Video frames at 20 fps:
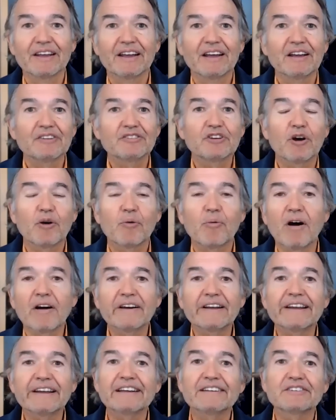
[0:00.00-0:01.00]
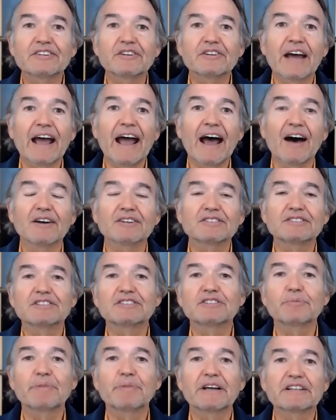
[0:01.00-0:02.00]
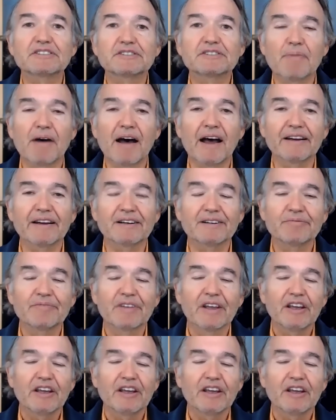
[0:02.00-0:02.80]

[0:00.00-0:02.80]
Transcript: So walking into the house is a big smile.